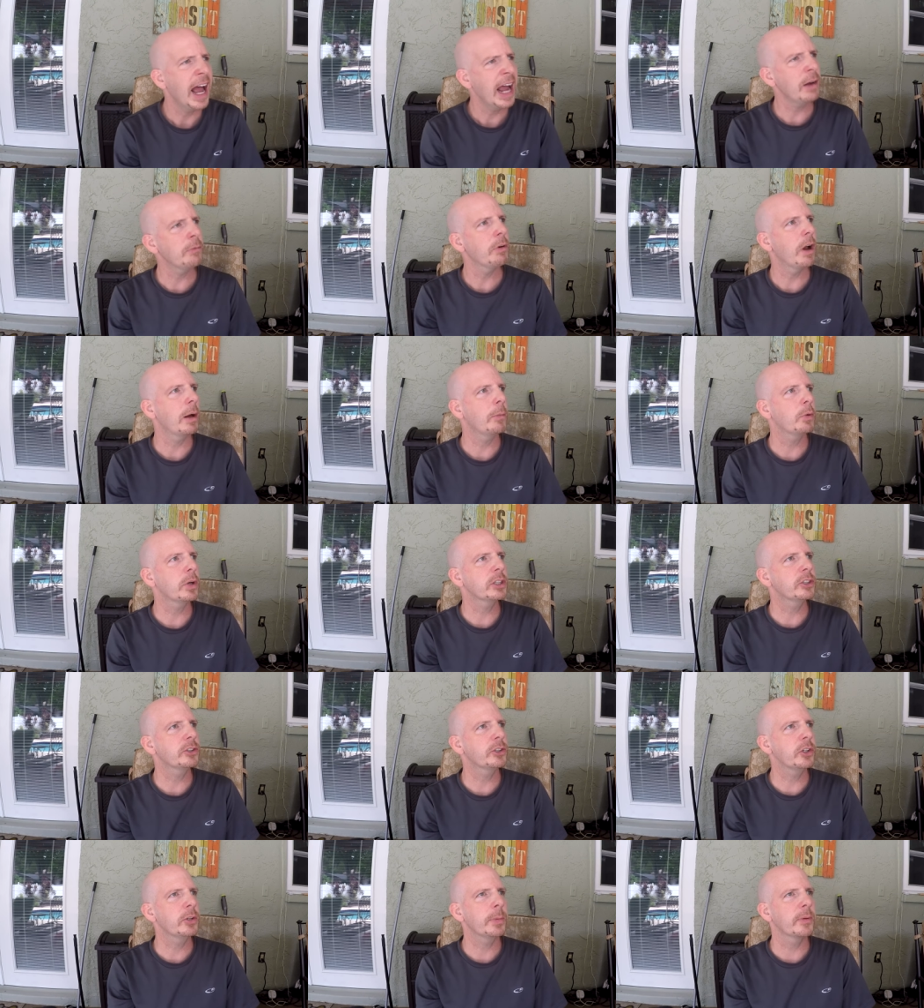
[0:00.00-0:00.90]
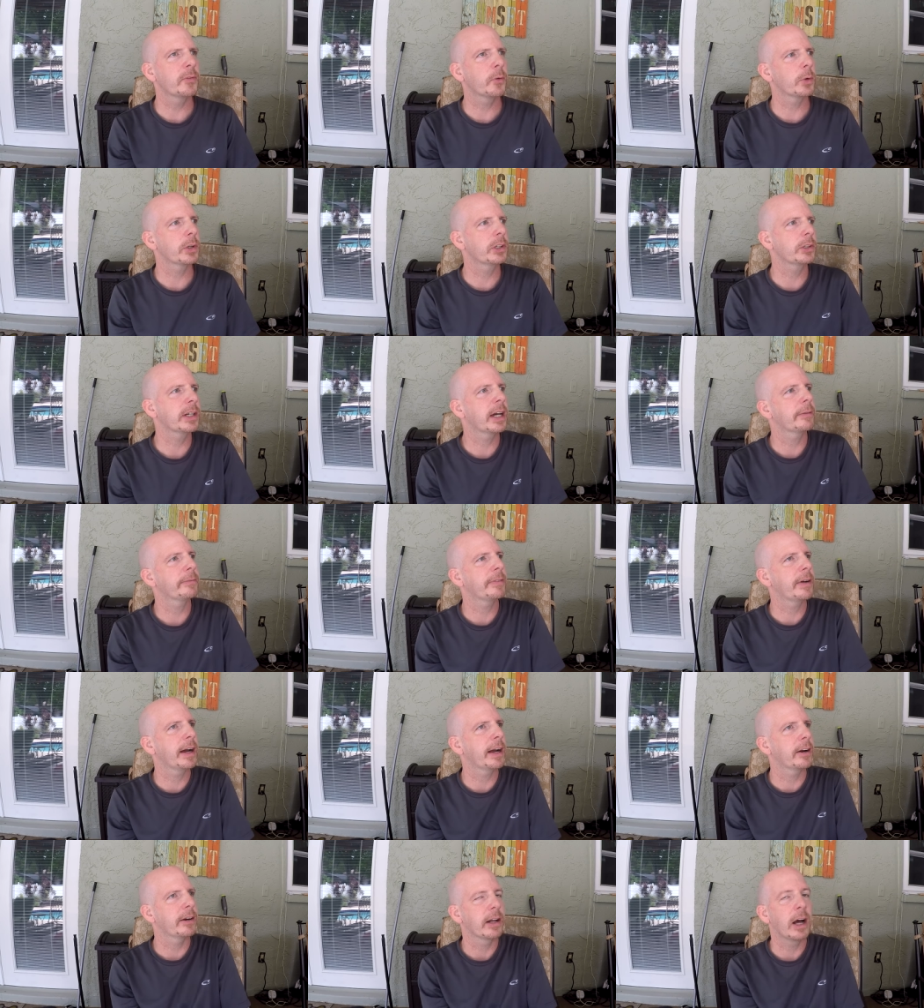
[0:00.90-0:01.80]
Hey Rob, what did you do before you got
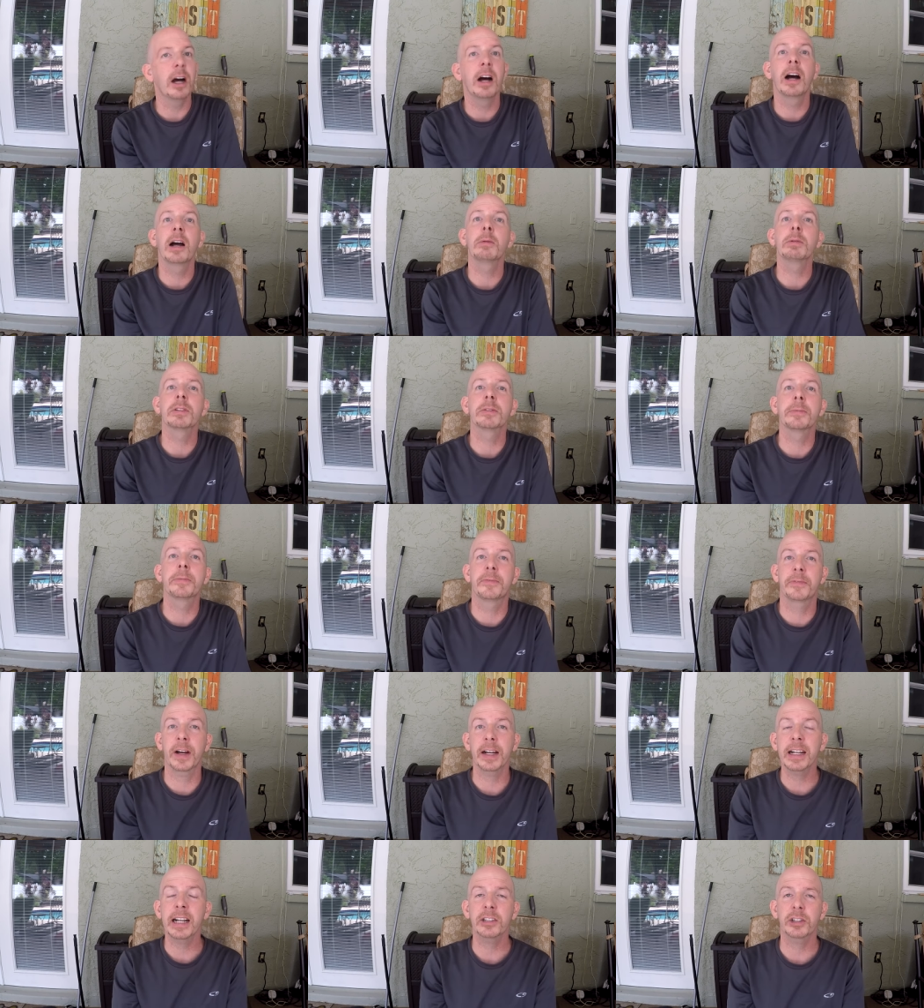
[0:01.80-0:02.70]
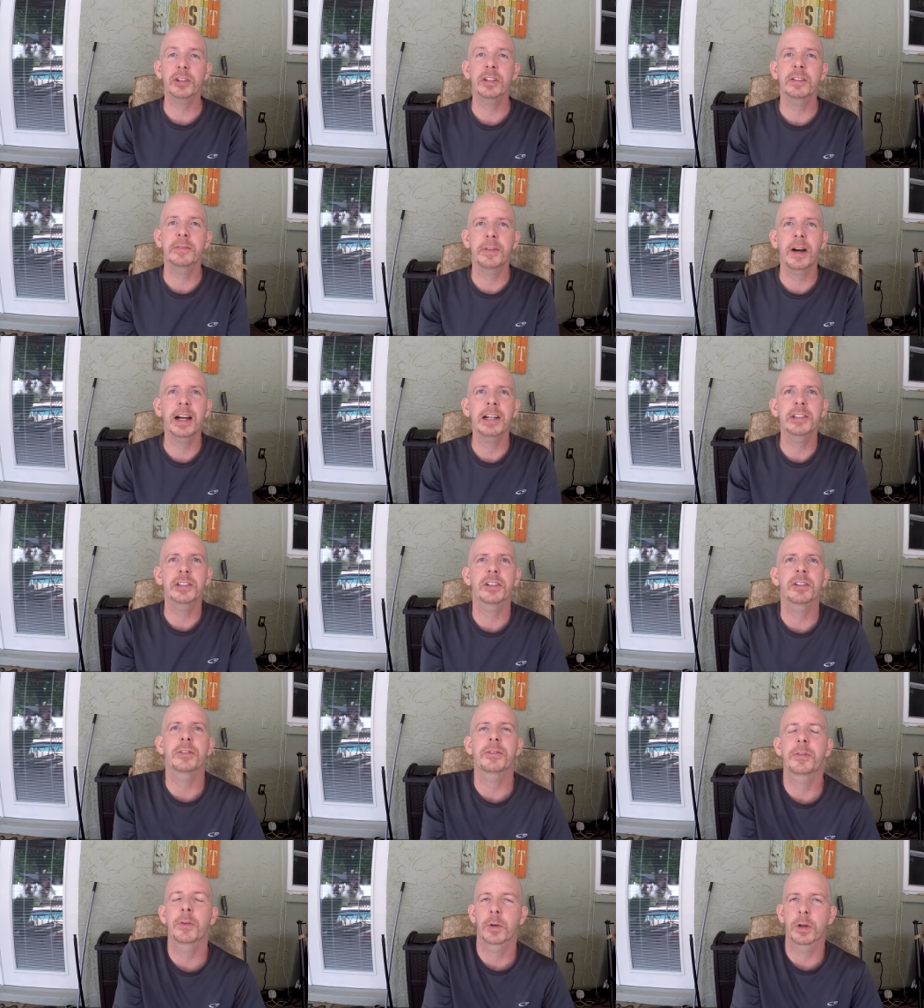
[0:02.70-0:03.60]
fired? Uh, I was a financial
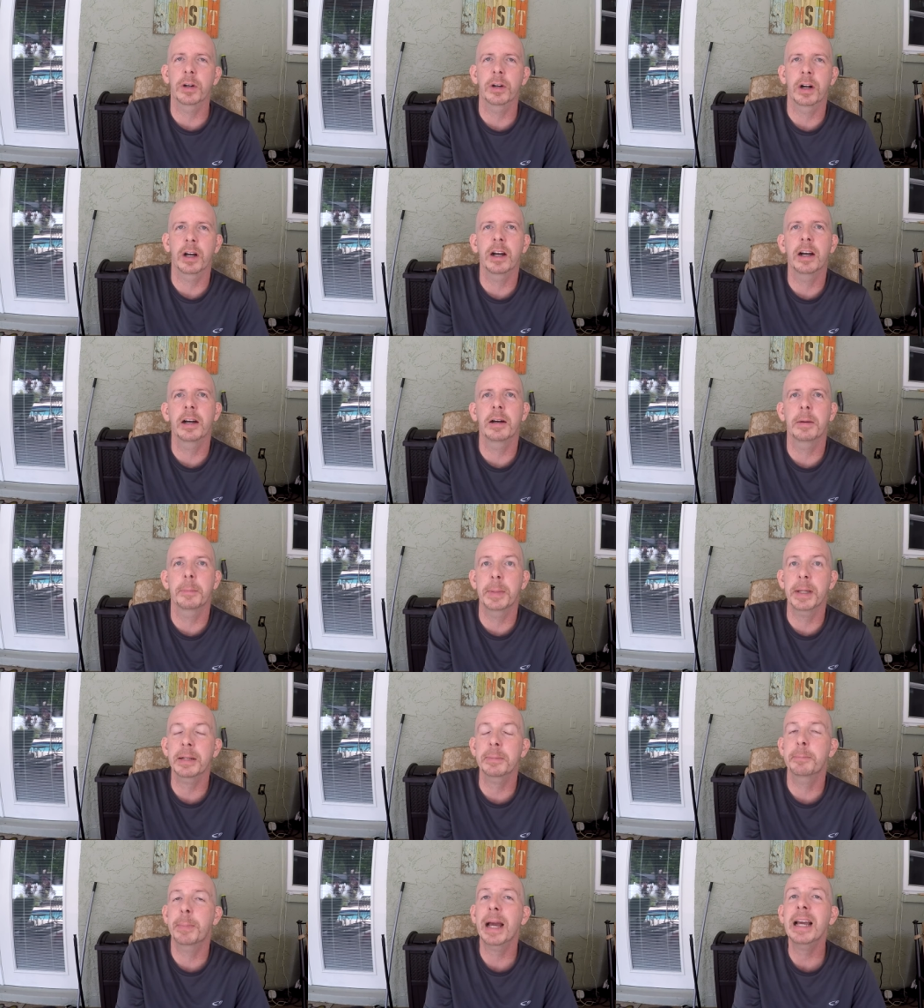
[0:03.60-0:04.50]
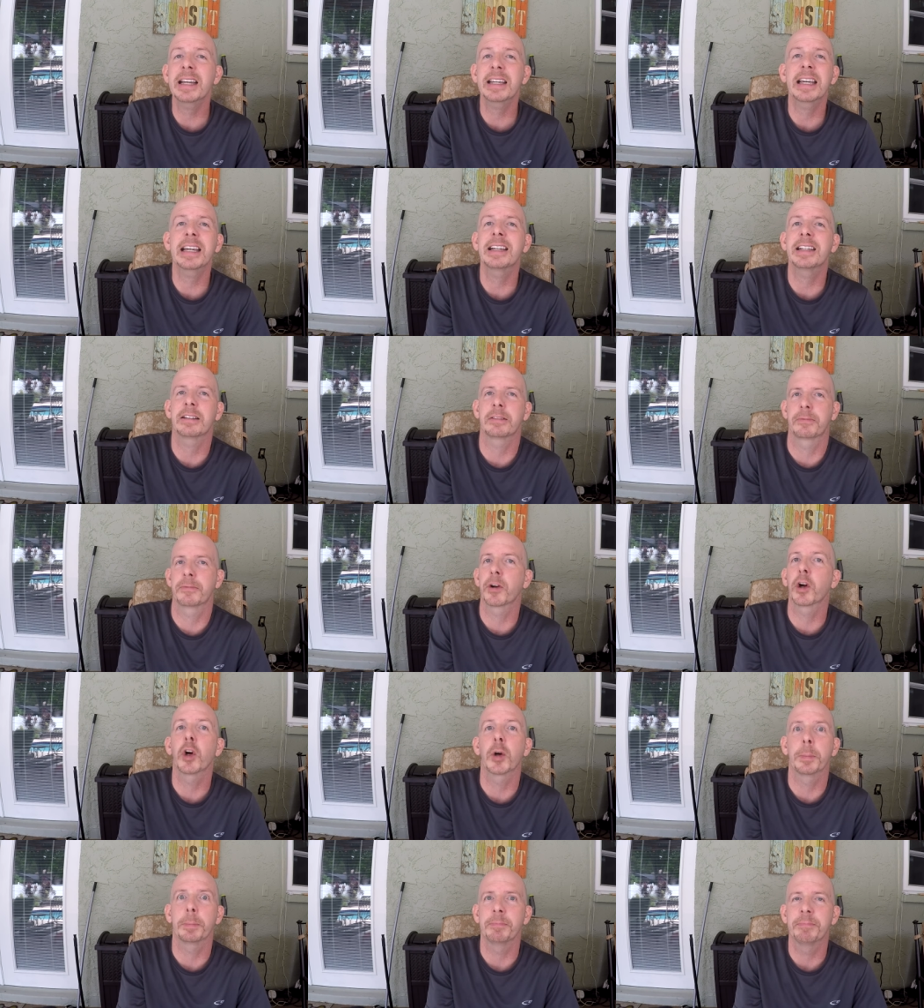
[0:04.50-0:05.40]
advisor for a big banking
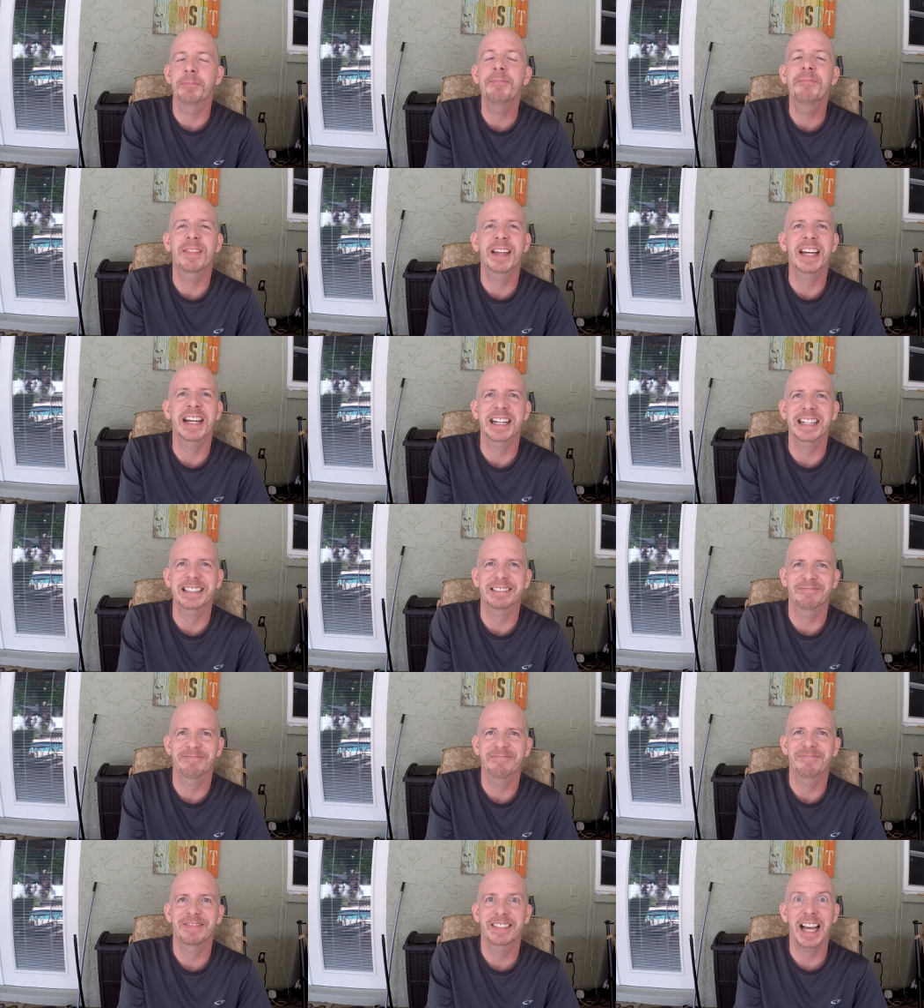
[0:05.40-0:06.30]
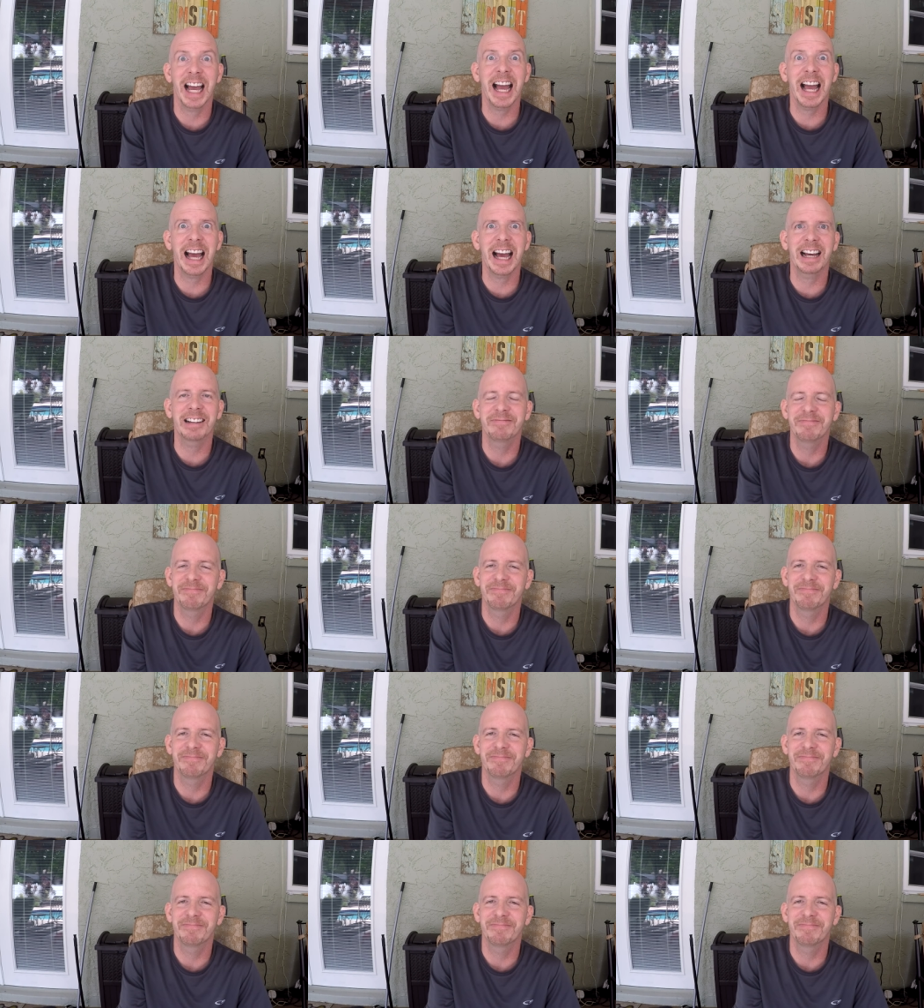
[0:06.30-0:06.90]
firm thing. Yeah,